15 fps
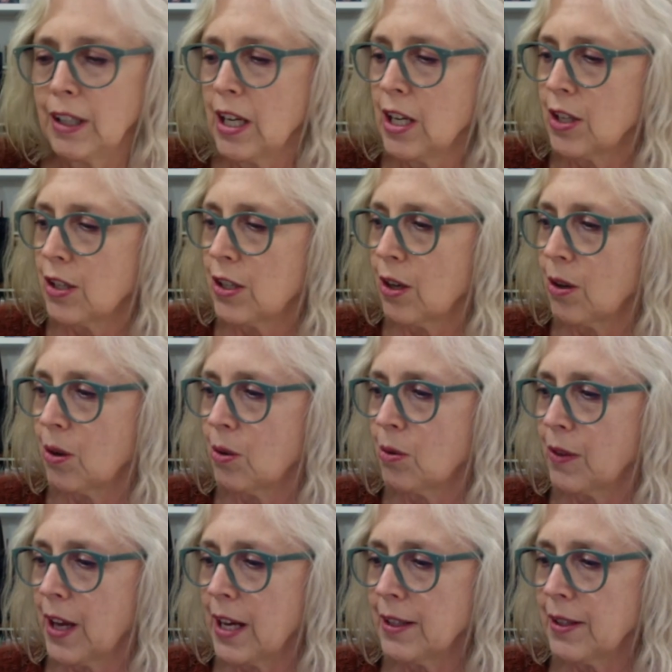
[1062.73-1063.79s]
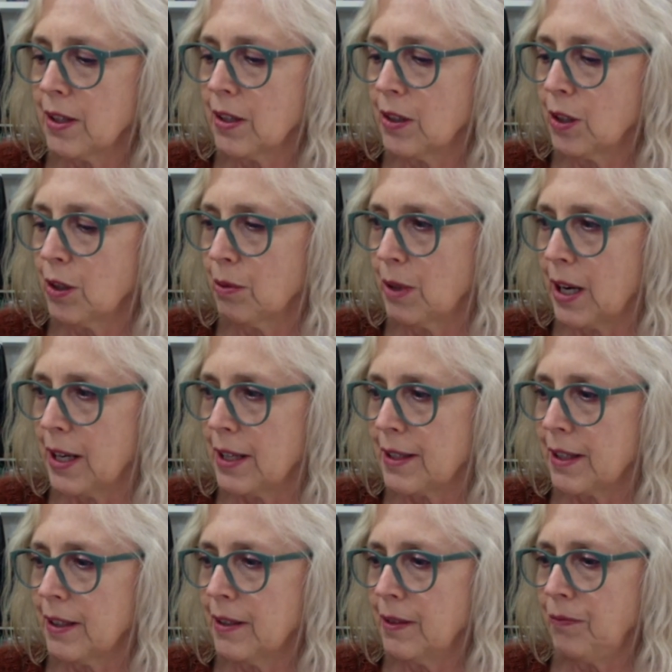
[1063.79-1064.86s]
So that's on the
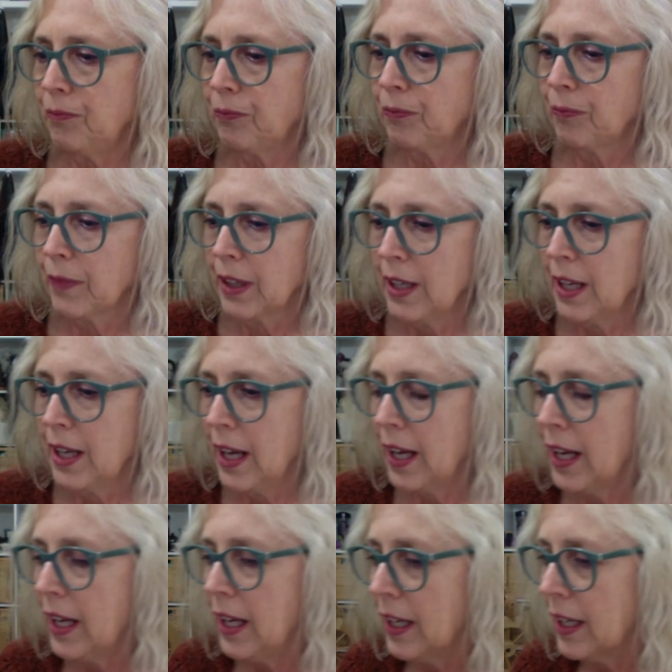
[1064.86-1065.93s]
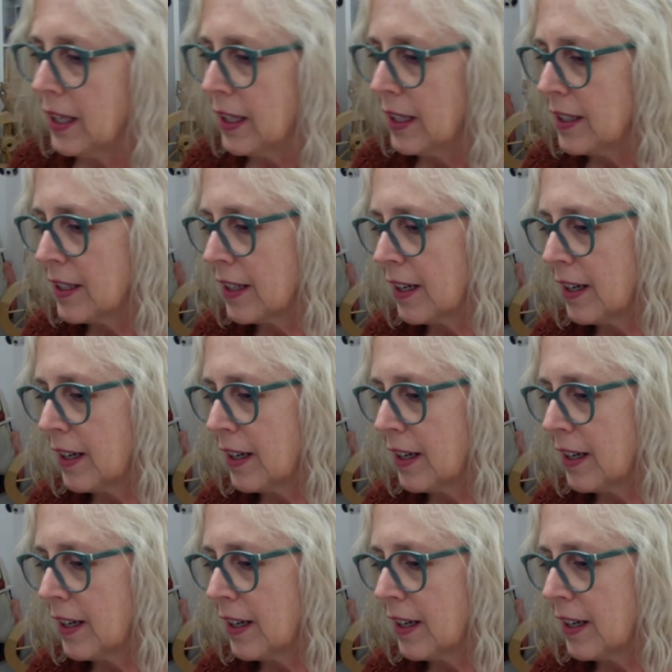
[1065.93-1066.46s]
horizon. And,